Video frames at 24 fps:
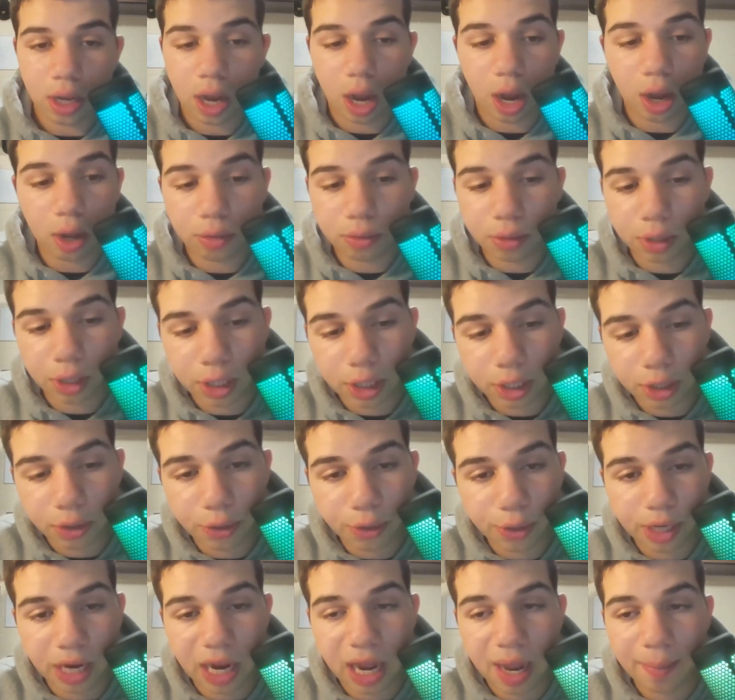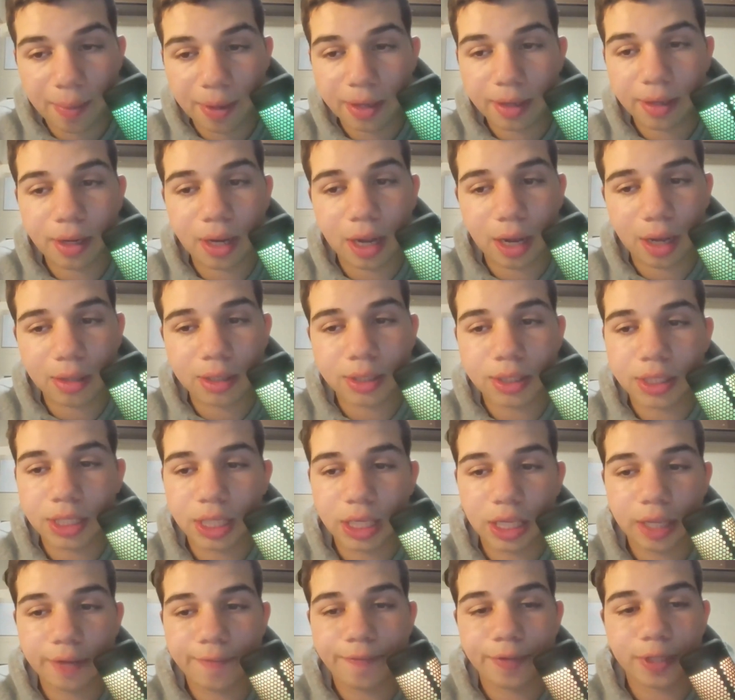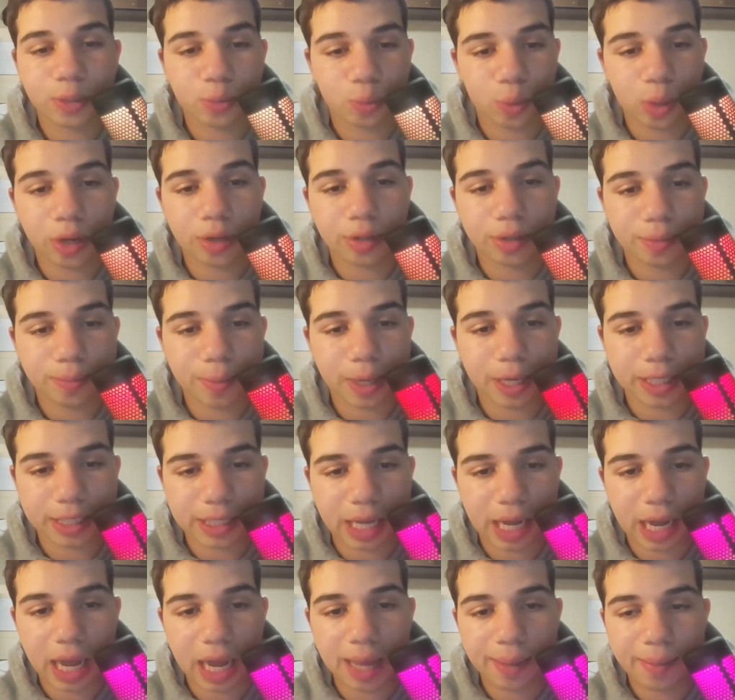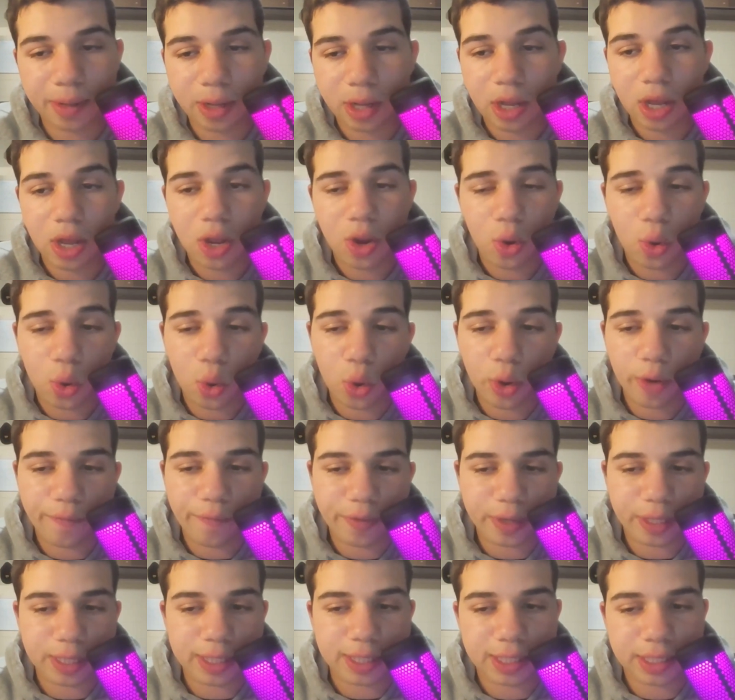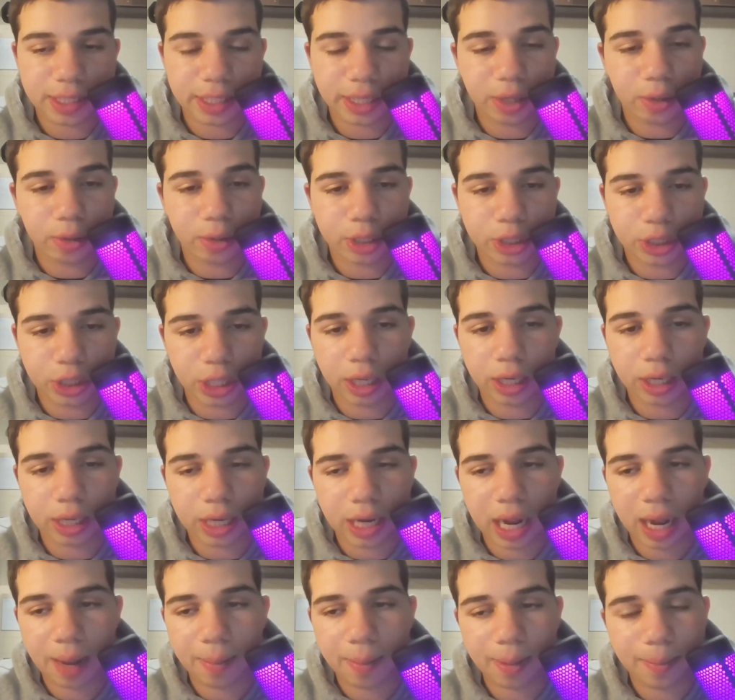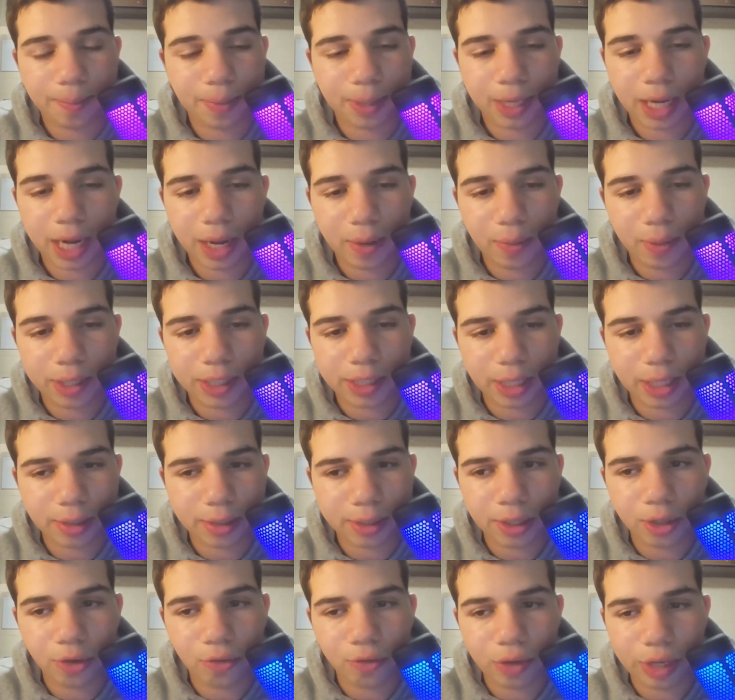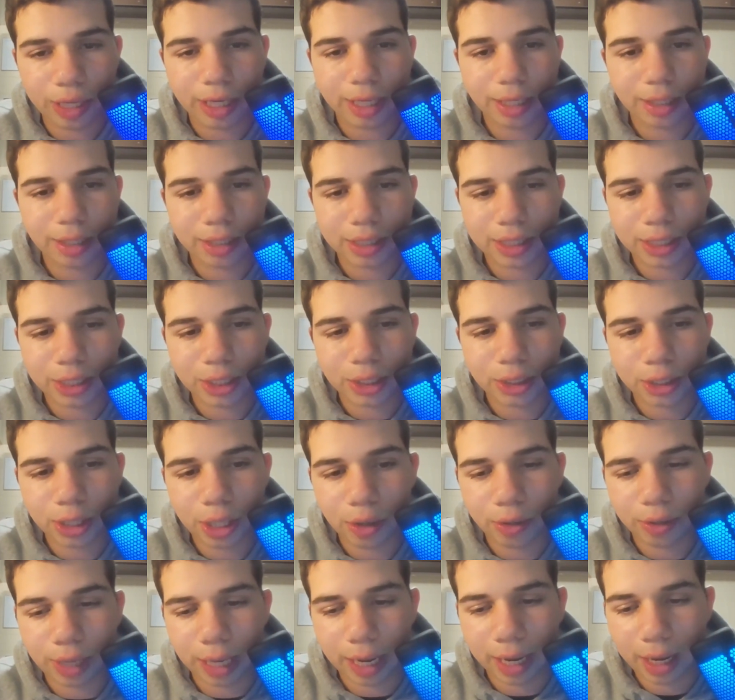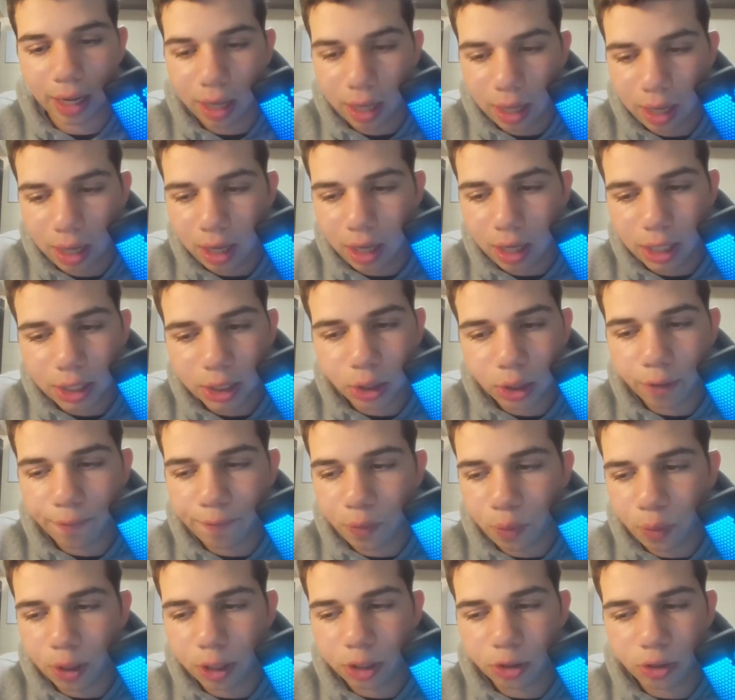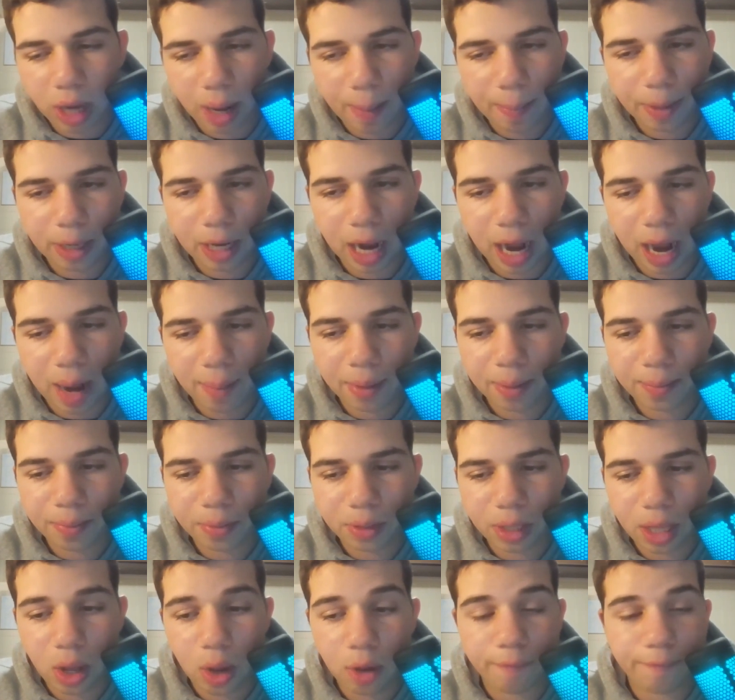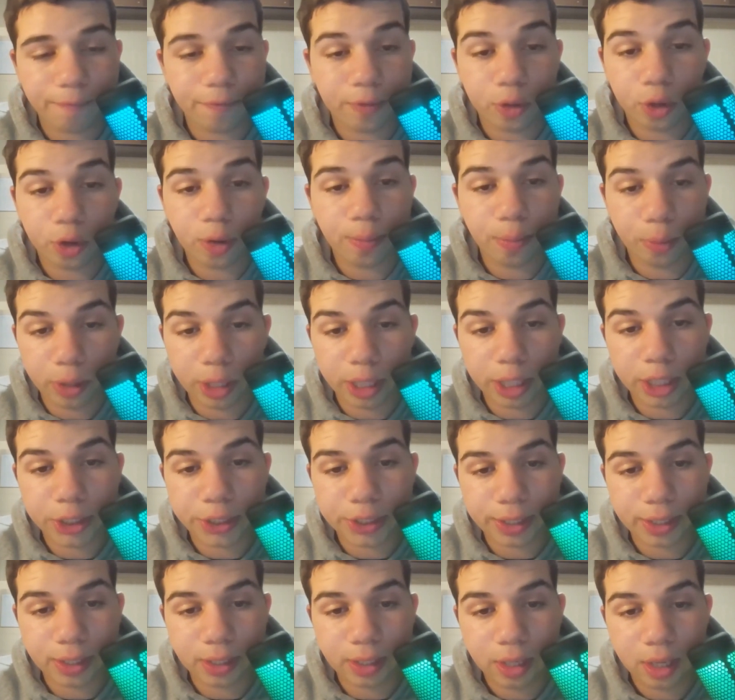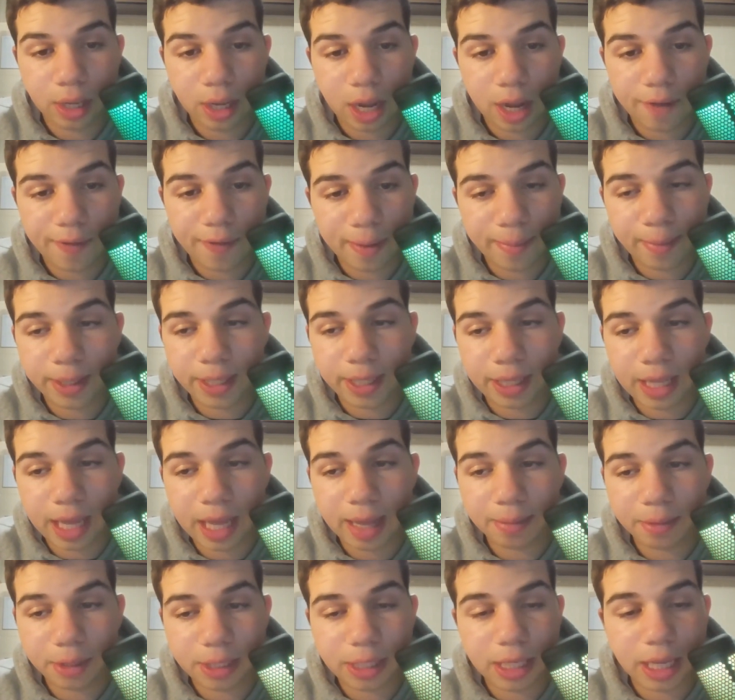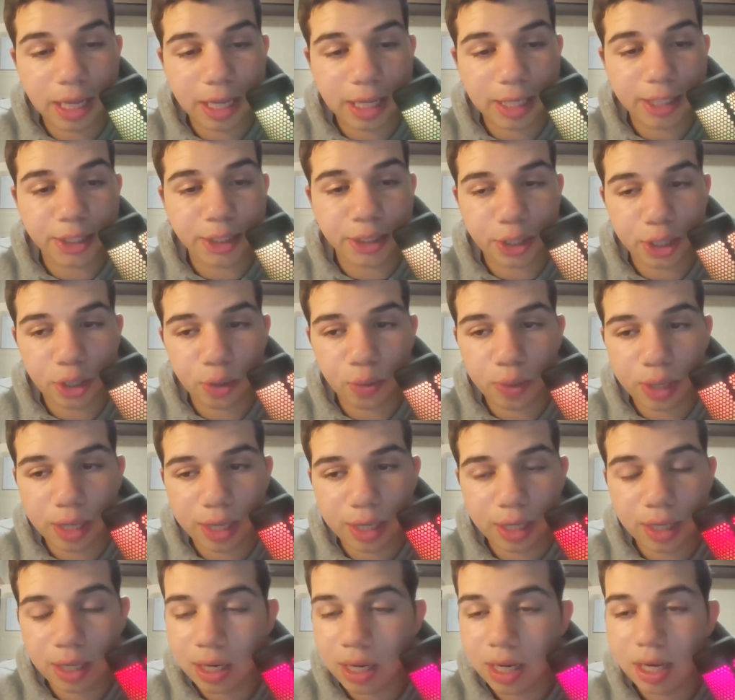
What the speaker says: I'll look at your comment. I'll see if it's worth my time or if it's, a junk comment. But anyways, I'll still read it. Just know that. So if you want to drop a comment below of your prediction of how many games the Yankees are going to win,